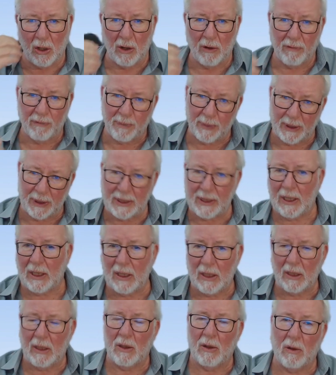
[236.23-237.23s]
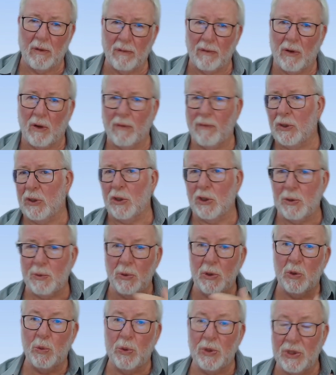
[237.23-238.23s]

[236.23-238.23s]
of of a dispute